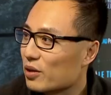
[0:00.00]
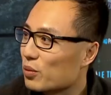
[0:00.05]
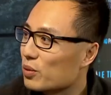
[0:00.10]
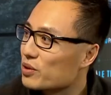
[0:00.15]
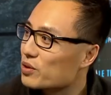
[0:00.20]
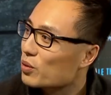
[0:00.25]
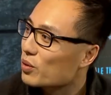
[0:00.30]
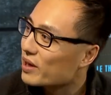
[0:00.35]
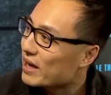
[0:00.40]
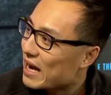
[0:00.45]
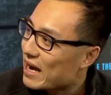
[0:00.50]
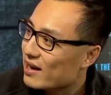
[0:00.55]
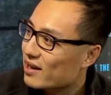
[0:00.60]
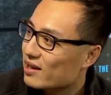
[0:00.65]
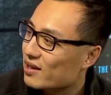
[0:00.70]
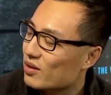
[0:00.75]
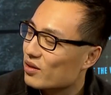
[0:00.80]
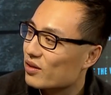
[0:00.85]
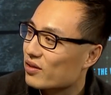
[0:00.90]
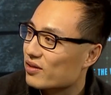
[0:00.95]
was
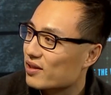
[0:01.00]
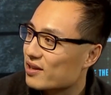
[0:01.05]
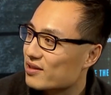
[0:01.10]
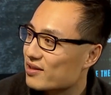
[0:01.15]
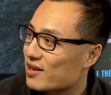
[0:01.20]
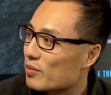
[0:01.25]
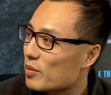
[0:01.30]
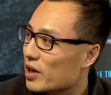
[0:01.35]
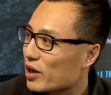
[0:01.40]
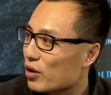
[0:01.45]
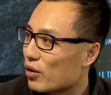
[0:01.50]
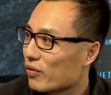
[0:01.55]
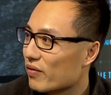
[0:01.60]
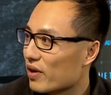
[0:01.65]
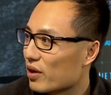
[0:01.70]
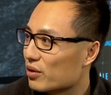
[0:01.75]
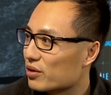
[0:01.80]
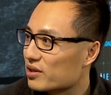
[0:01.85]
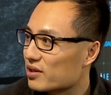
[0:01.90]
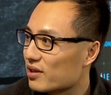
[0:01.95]
organic in the sense that my
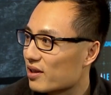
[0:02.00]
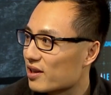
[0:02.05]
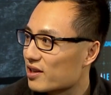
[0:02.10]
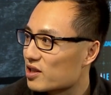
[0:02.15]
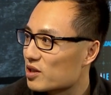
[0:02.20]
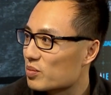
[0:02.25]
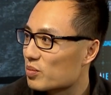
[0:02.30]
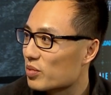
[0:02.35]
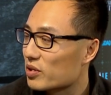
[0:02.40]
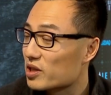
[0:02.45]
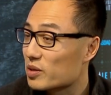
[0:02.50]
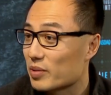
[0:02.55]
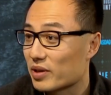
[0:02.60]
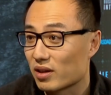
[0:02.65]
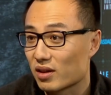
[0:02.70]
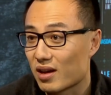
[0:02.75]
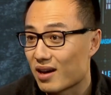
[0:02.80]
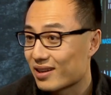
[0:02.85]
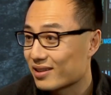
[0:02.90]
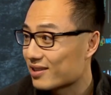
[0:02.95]
co-founders and I sp spent
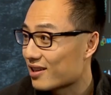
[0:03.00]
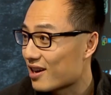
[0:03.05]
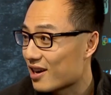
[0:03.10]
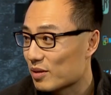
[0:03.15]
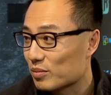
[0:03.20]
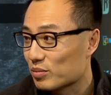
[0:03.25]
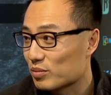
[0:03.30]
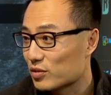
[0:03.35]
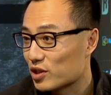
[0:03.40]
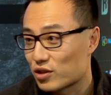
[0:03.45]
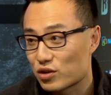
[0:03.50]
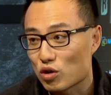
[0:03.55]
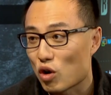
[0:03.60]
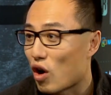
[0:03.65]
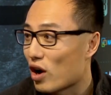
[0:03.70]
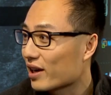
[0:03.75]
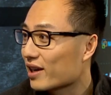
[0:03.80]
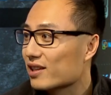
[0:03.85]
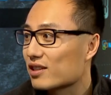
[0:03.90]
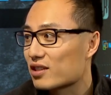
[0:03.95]
a lot of time just
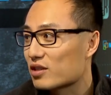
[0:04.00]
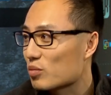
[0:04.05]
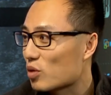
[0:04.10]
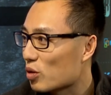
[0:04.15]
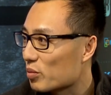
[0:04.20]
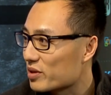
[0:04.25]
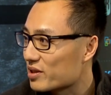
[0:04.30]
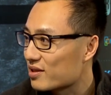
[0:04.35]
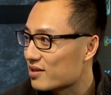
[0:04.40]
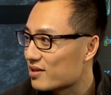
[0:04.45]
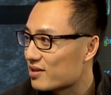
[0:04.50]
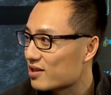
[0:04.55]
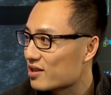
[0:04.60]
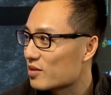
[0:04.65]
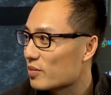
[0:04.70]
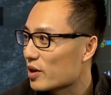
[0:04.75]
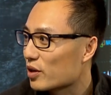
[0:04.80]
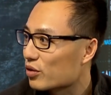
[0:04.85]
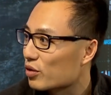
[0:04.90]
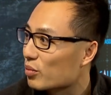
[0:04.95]
talking to small businesses
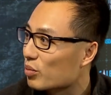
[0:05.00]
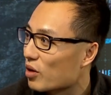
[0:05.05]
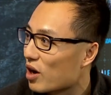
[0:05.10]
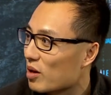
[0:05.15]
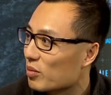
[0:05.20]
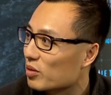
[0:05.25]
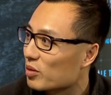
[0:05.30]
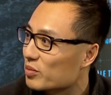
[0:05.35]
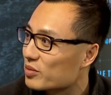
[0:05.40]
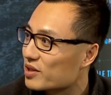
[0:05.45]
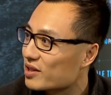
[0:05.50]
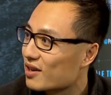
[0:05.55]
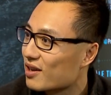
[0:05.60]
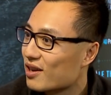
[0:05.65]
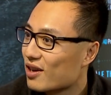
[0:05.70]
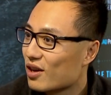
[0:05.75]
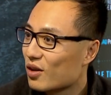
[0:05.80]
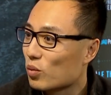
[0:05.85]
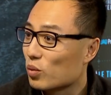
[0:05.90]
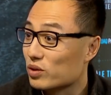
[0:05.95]
about their problems.
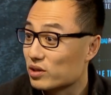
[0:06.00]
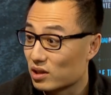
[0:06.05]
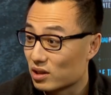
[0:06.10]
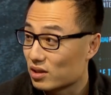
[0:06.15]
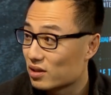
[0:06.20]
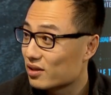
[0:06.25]
When would you